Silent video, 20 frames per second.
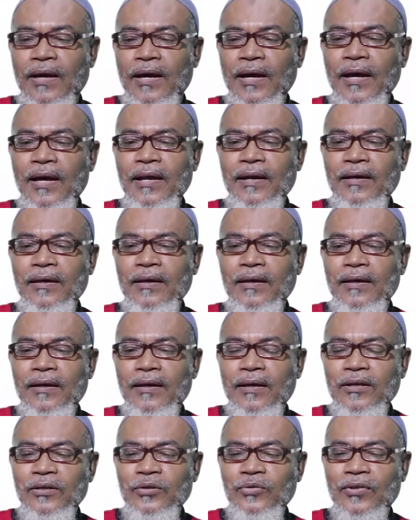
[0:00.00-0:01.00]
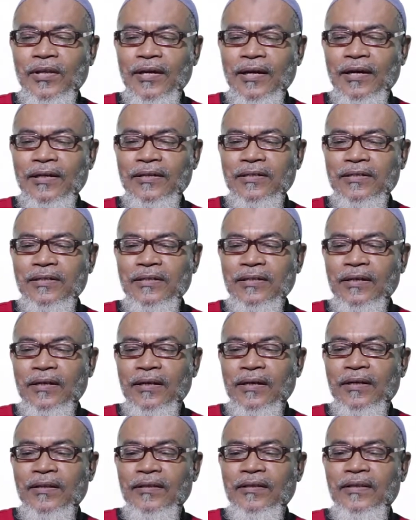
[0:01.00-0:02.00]
and into that
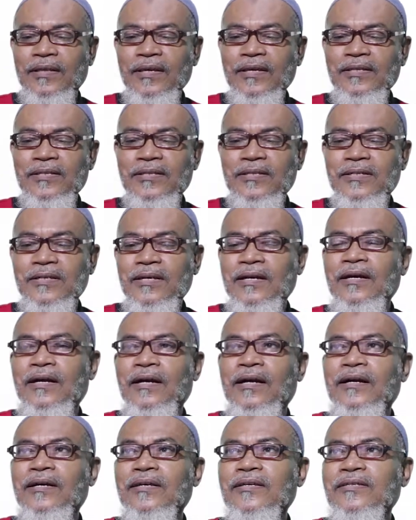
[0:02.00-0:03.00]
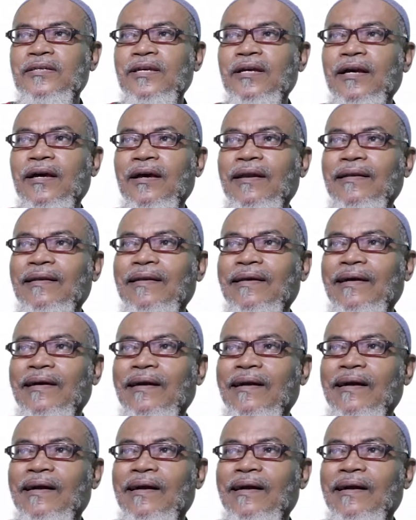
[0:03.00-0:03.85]
this second